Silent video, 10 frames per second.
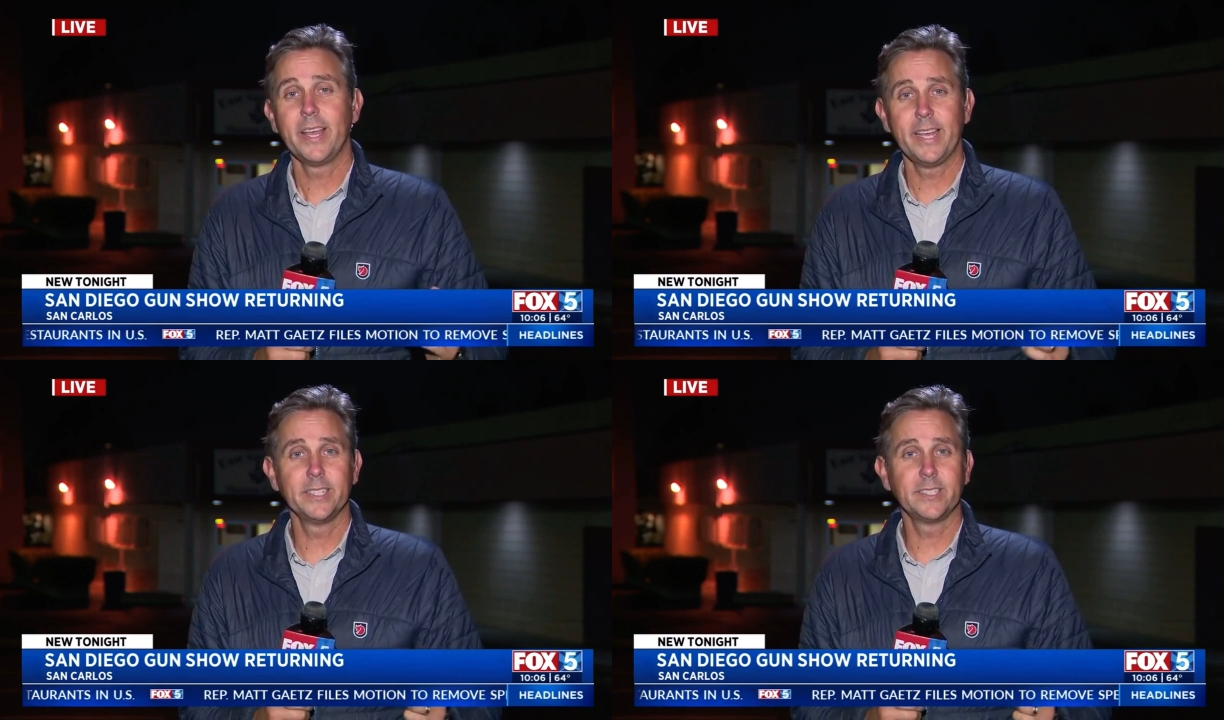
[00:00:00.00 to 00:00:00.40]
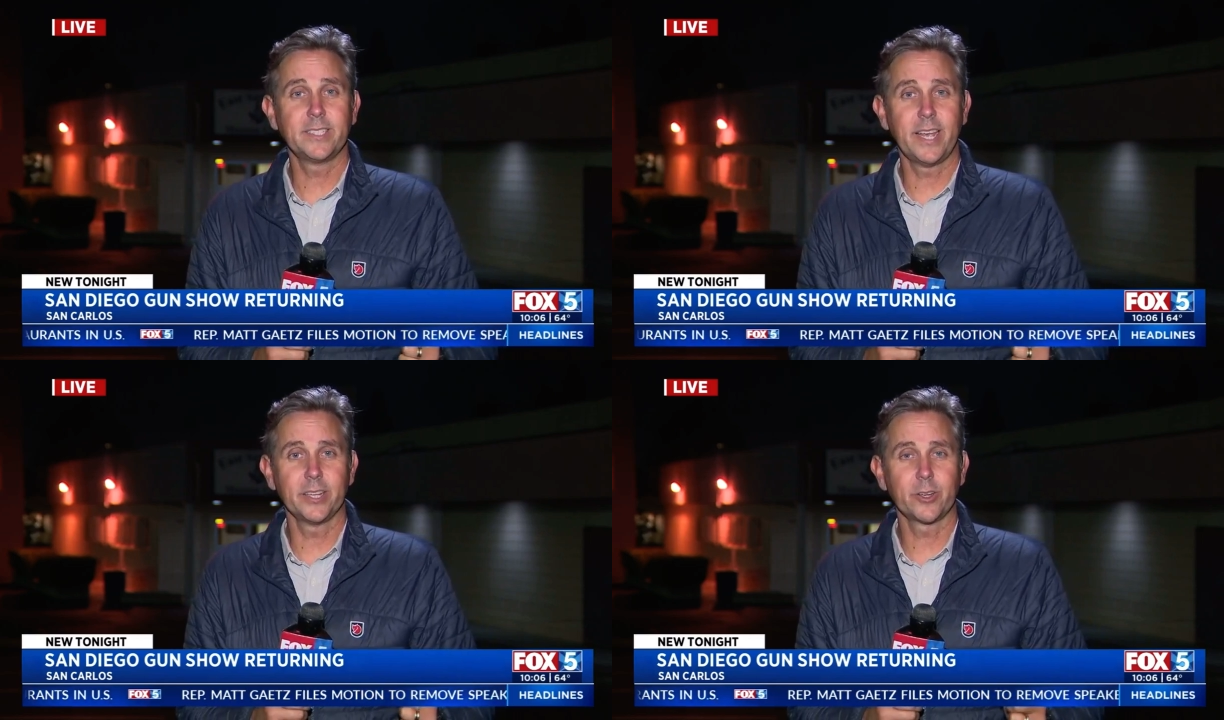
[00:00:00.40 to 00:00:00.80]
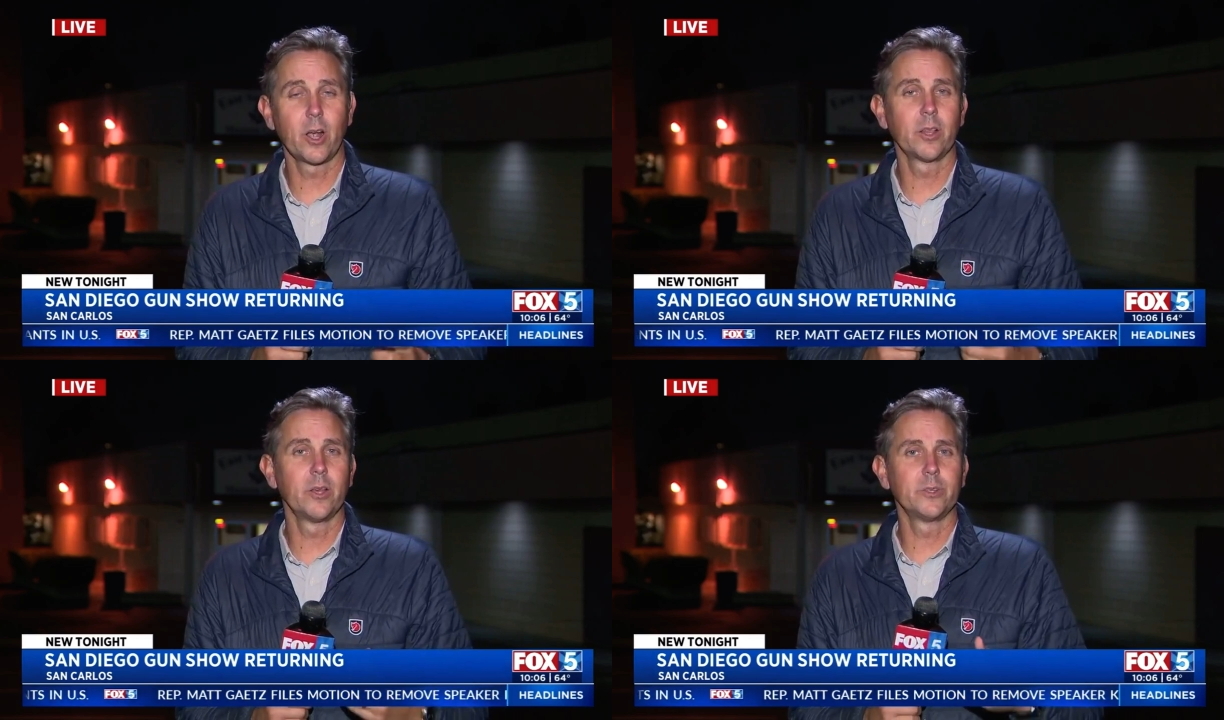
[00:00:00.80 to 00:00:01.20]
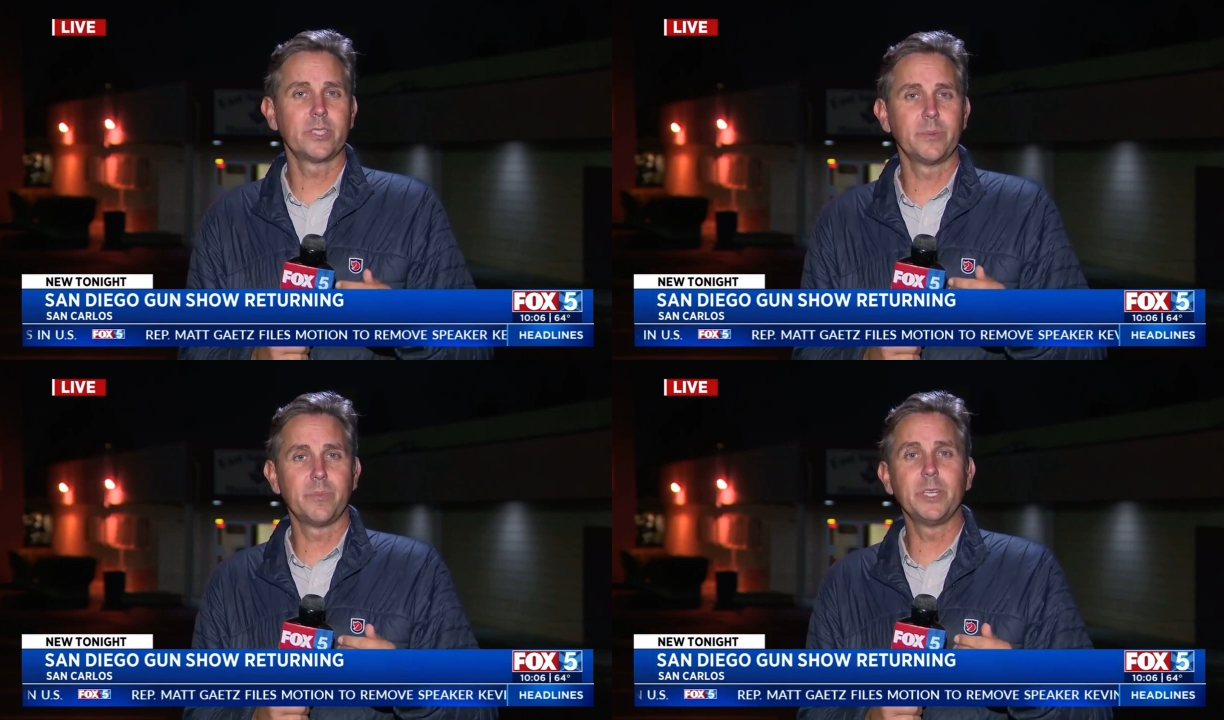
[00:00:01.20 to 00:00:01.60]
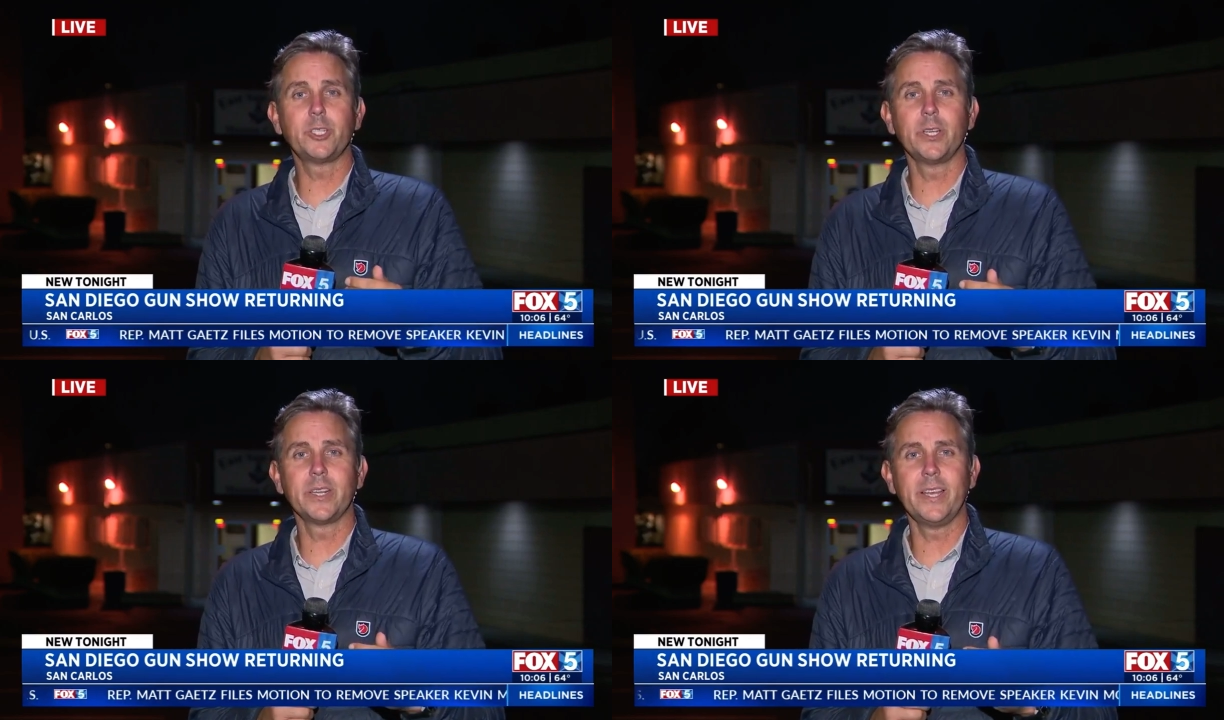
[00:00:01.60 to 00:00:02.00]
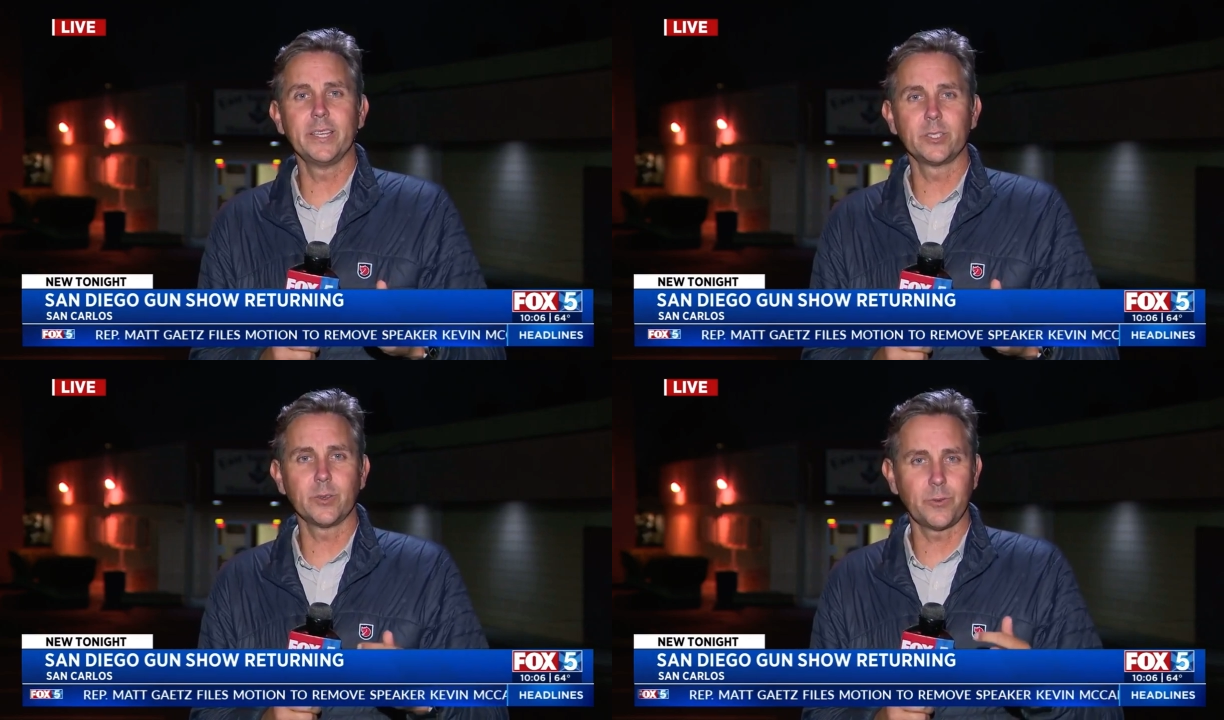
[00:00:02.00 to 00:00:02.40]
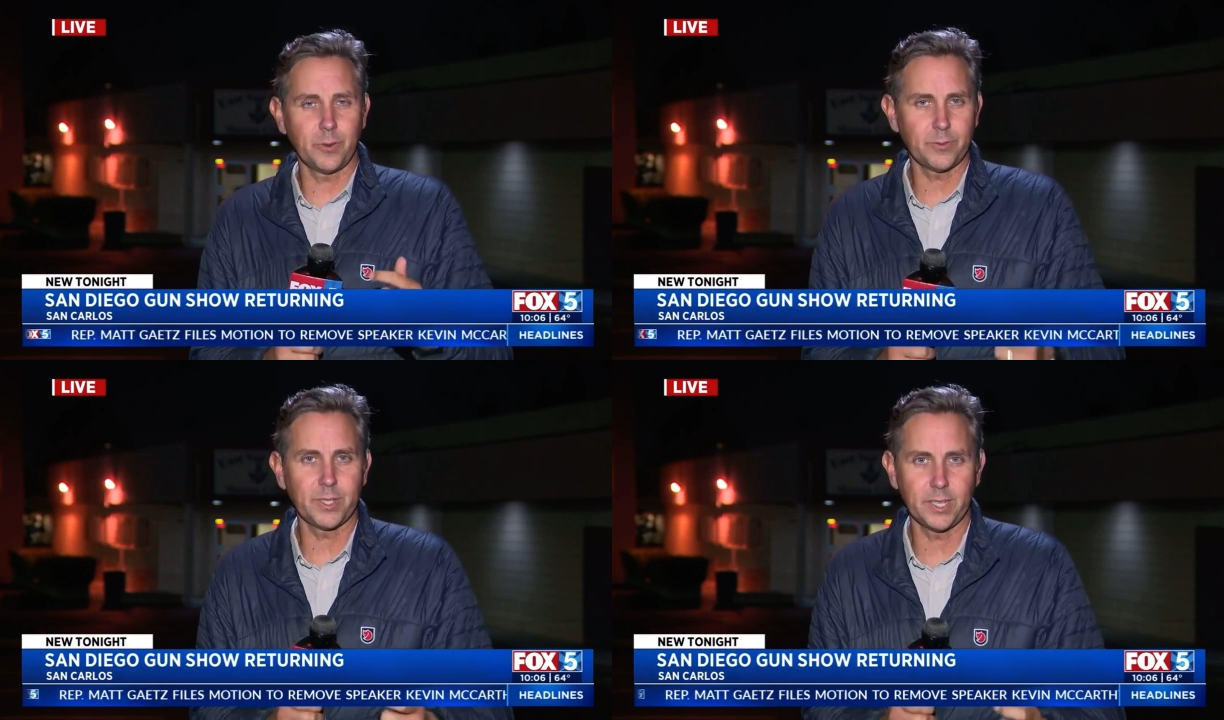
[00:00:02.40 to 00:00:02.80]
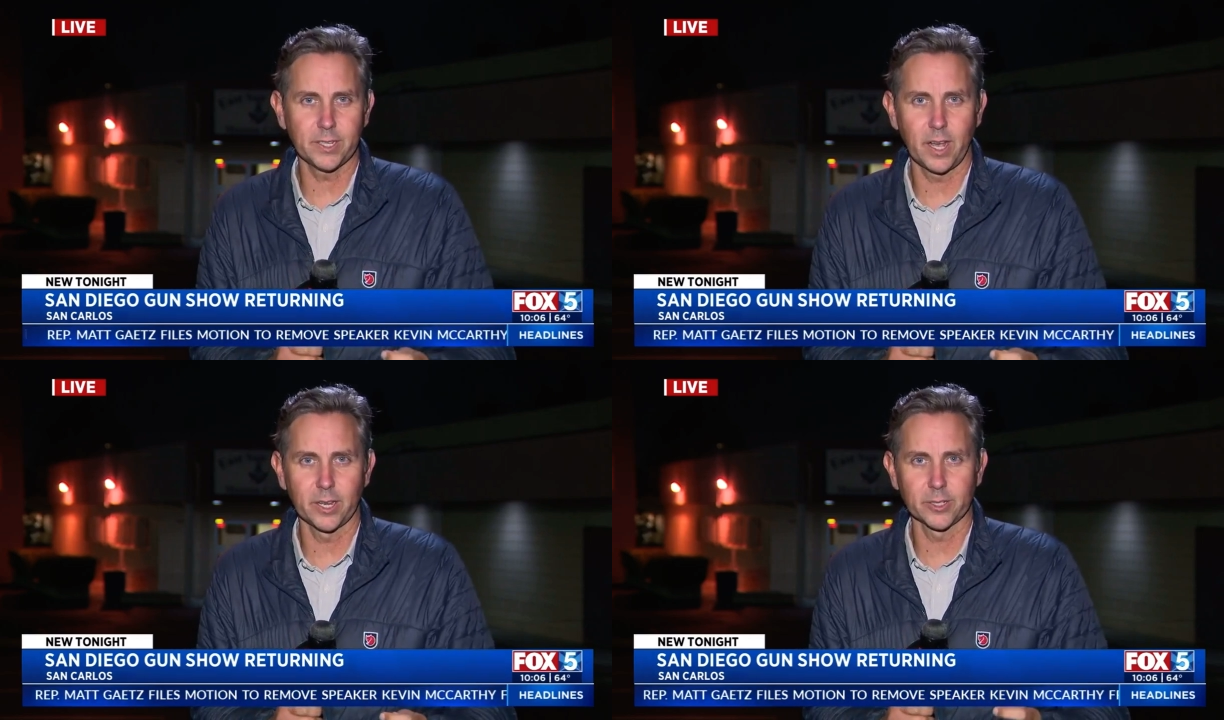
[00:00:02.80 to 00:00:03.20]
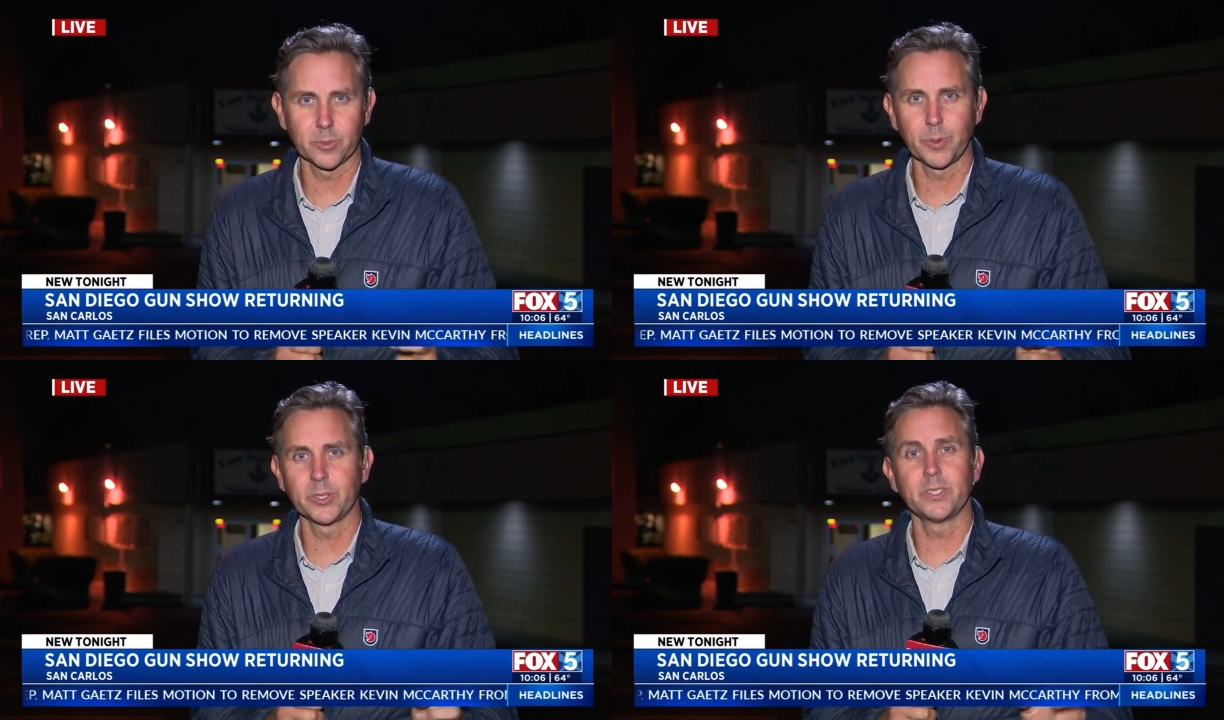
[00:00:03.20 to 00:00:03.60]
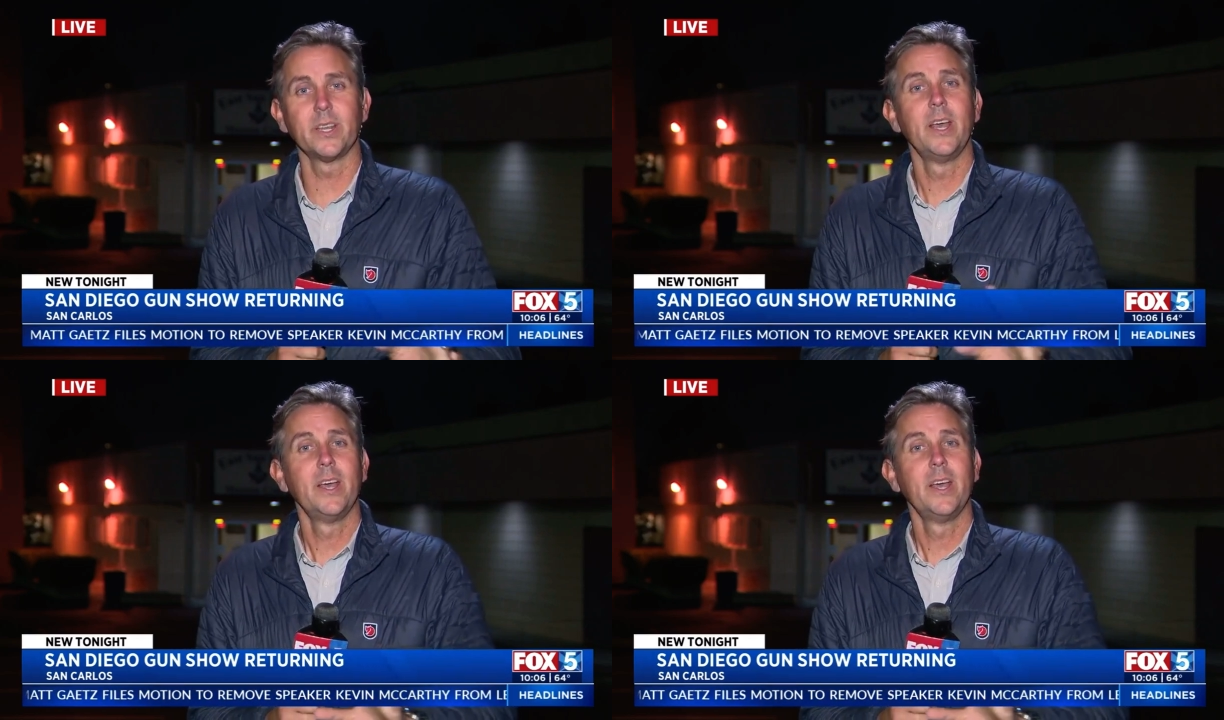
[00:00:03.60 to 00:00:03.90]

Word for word: in San Carlos. Admission is fifteen dollars a person.